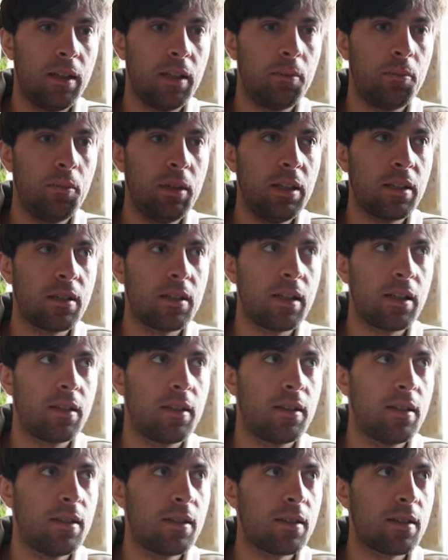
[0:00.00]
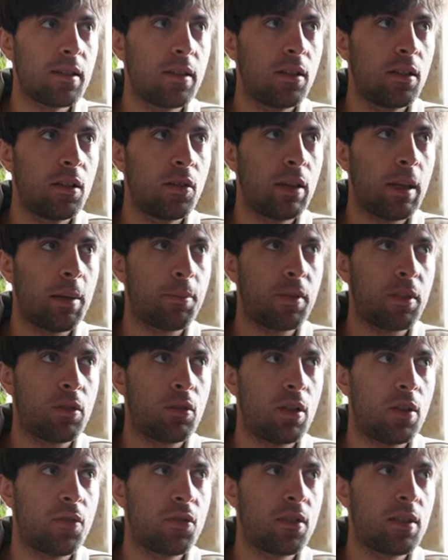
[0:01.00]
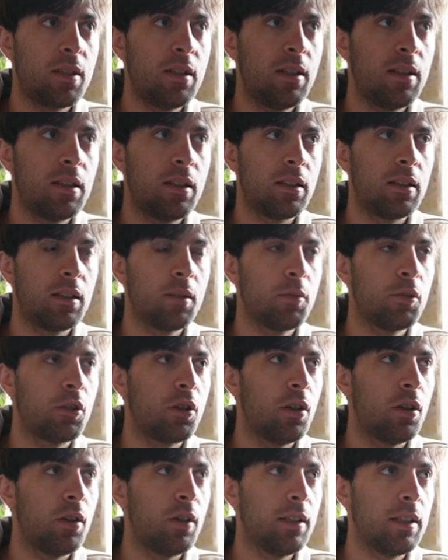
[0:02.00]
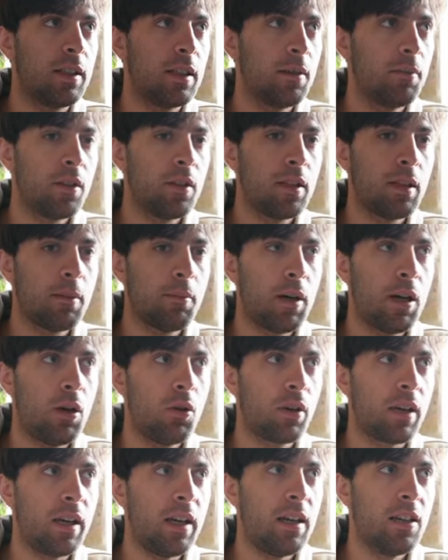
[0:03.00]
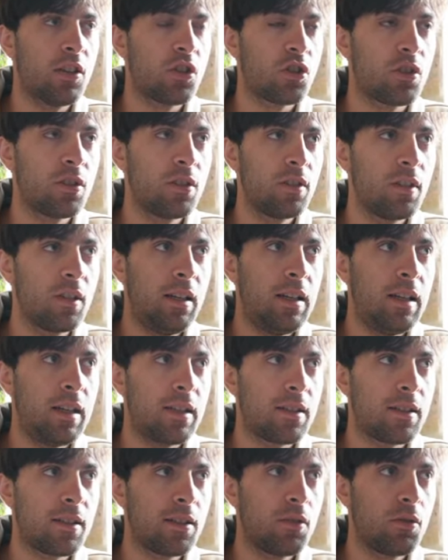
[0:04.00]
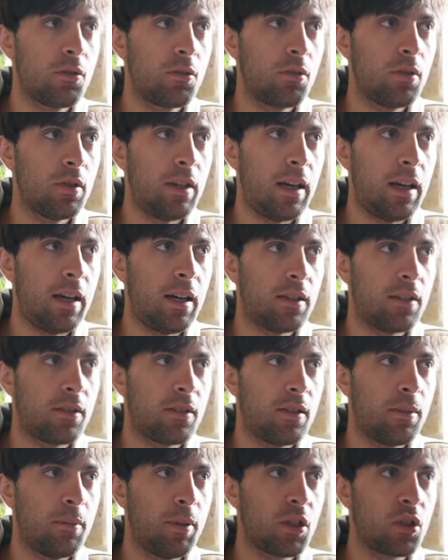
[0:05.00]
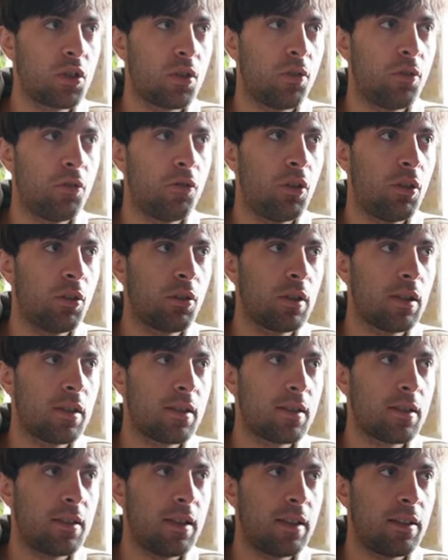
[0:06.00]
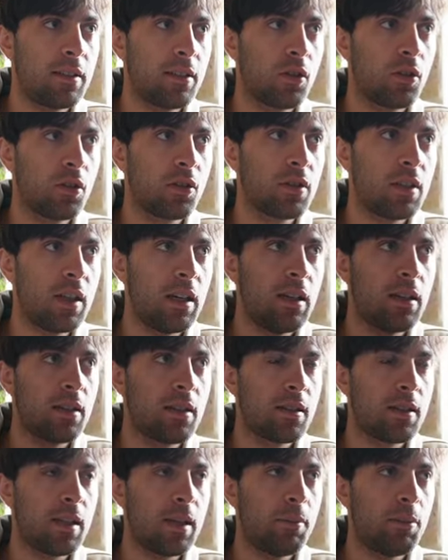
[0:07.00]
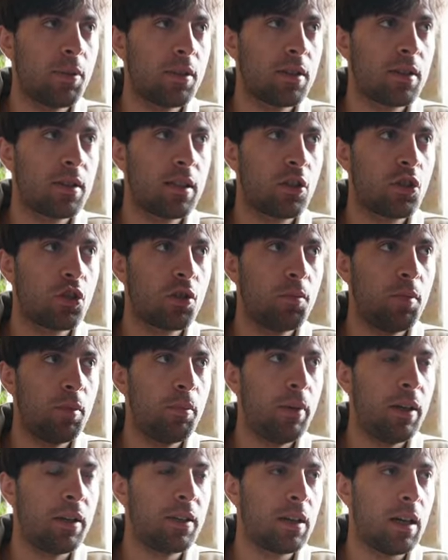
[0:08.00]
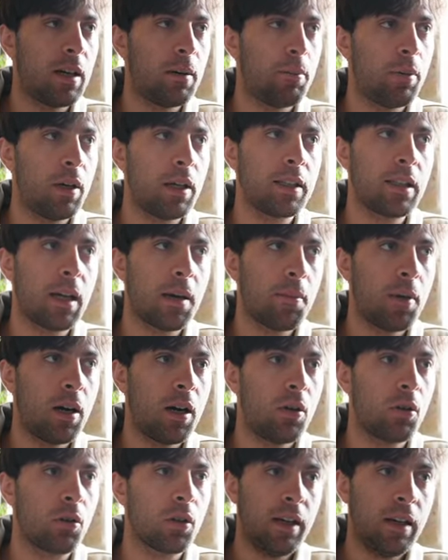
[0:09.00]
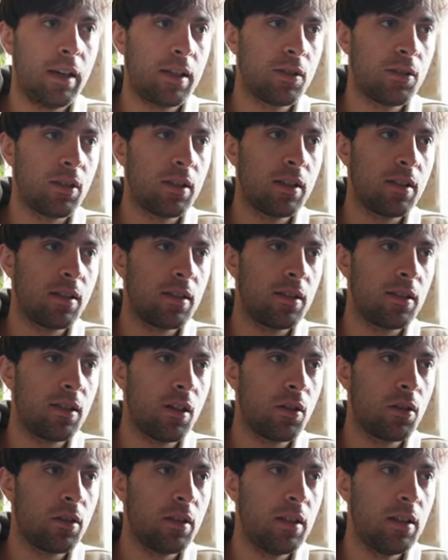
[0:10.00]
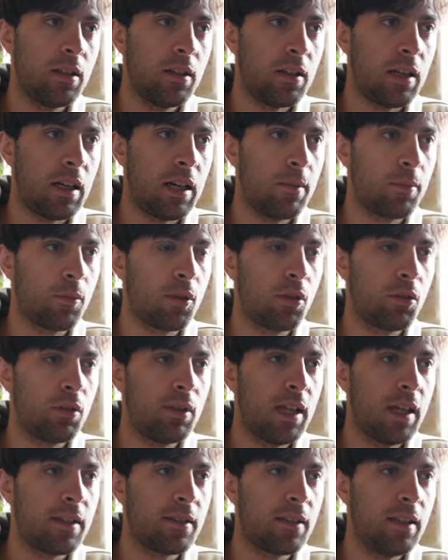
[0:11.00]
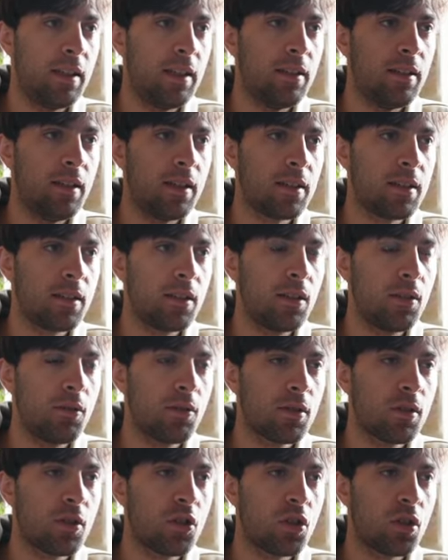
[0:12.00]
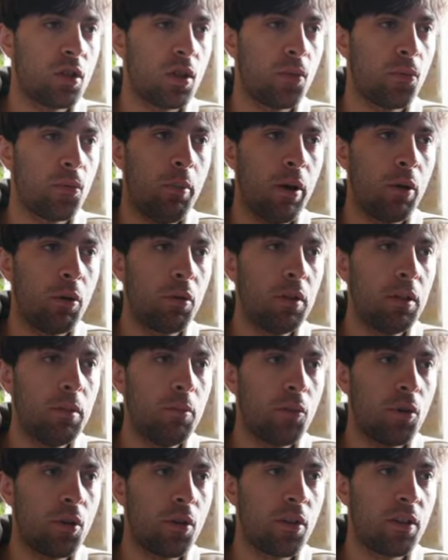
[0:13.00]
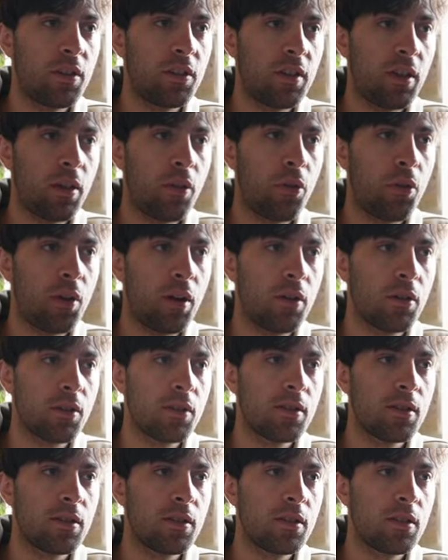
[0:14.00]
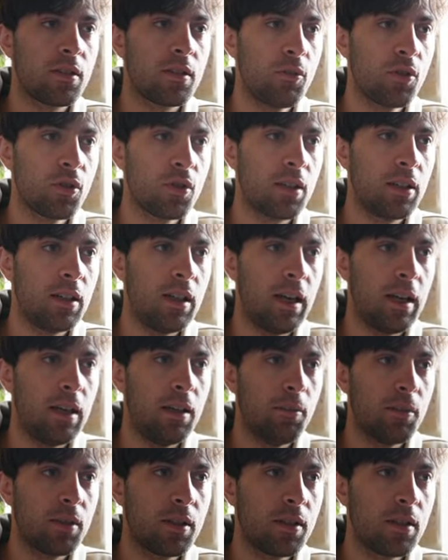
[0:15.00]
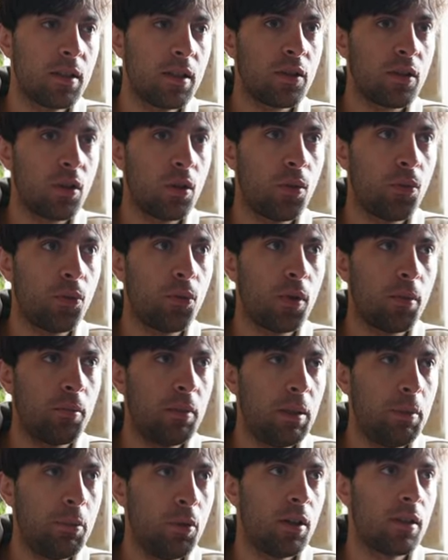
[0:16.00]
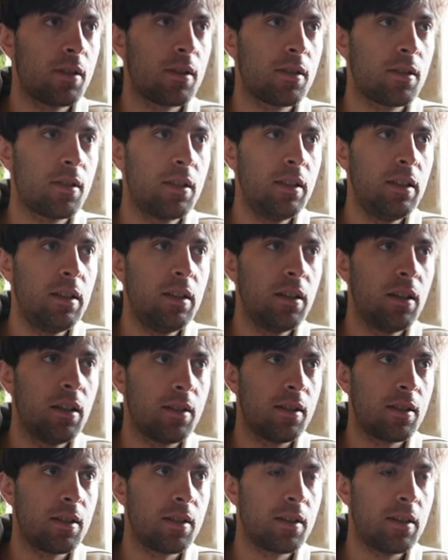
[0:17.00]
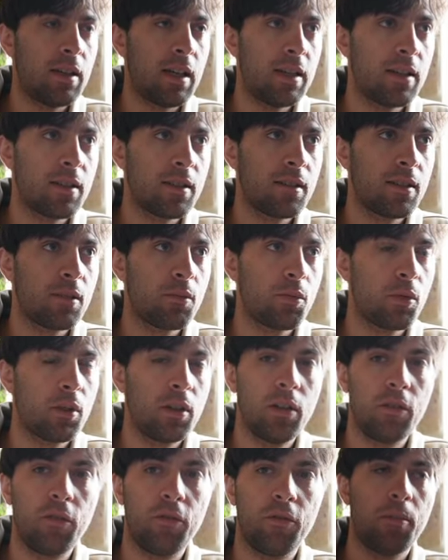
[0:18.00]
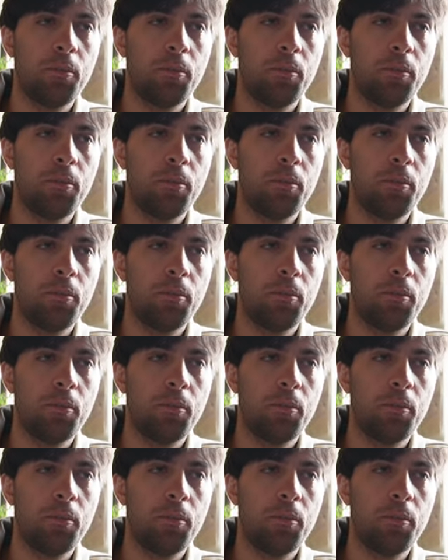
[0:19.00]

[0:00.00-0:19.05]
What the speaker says: It means that this standalone app that you have seen a little bit earlier, the Jamahook Agent, lets you add a bunch of folders that contain the samples that should be picked up by Jamahook. And as you can see down here, I'm currently at an indexing usage of barely more than 10,000 musical elements. So for me personally, this license would have